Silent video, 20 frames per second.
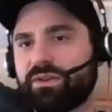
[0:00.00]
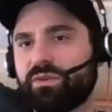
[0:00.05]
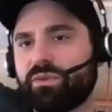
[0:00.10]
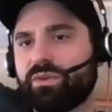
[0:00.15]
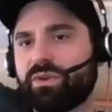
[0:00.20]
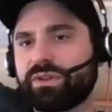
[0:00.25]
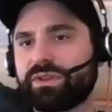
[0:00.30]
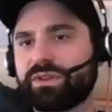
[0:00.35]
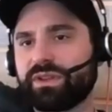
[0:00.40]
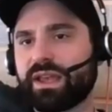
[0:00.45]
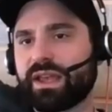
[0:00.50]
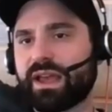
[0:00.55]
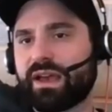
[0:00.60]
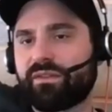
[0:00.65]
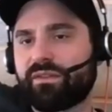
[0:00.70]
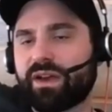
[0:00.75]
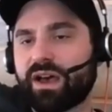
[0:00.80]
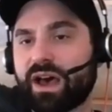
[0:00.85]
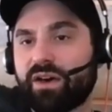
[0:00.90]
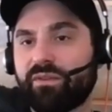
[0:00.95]
or do mm-hmm. they
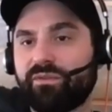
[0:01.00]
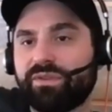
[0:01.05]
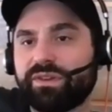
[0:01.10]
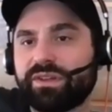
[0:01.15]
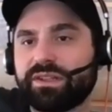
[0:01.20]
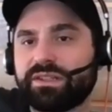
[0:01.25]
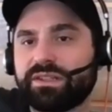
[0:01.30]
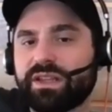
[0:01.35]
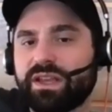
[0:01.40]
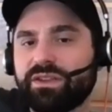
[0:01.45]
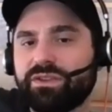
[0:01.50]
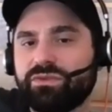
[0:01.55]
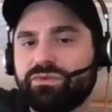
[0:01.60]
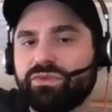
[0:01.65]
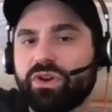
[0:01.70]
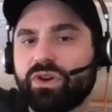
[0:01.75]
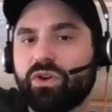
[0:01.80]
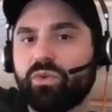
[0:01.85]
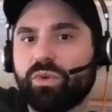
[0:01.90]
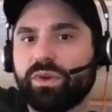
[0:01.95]
have confidence that you
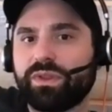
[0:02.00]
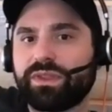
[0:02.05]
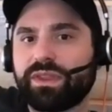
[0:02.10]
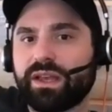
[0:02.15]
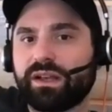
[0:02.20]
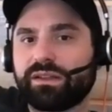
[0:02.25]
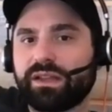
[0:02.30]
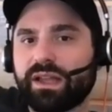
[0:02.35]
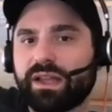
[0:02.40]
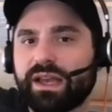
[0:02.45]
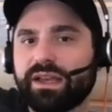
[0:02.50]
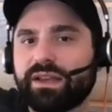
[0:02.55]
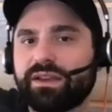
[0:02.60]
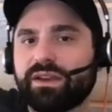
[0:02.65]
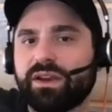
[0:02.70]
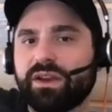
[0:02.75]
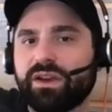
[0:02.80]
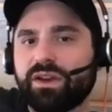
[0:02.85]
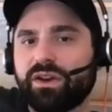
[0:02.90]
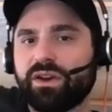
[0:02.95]
know what they'll
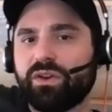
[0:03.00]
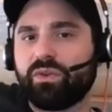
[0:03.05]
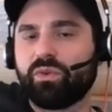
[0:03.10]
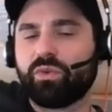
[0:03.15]
like? Yeah.